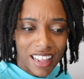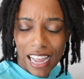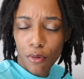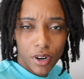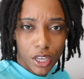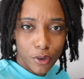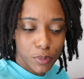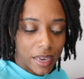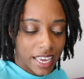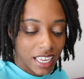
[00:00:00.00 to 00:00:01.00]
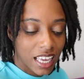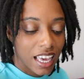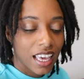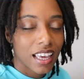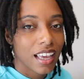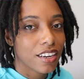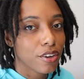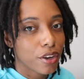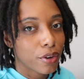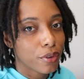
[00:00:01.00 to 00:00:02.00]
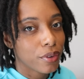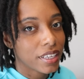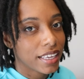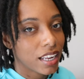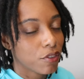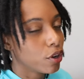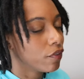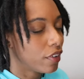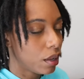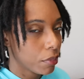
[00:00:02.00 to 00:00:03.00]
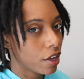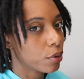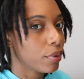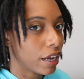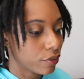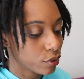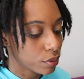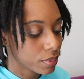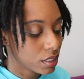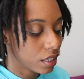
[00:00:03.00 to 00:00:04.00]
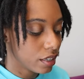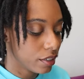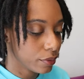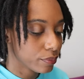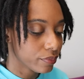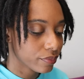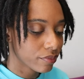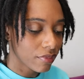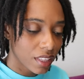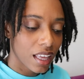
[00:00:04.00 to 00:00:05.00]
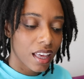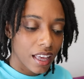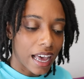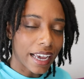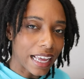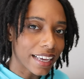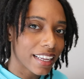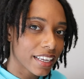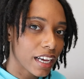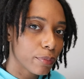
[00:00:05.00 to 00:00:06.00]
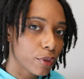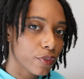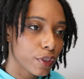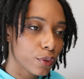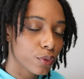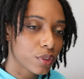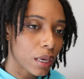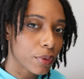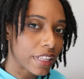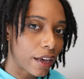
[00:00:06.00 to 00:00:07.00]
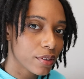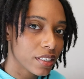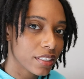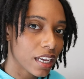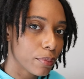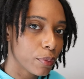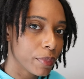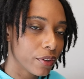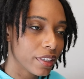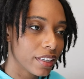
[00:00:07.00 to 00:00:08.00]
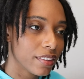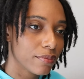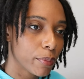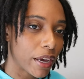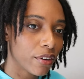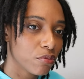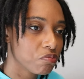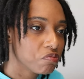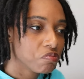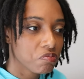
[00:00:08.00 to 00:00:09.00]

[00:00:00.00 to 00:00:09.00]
I want a Coach bag. And again, if you don't follow me on other platforms, I get a couple views, couple thousand, couple million, about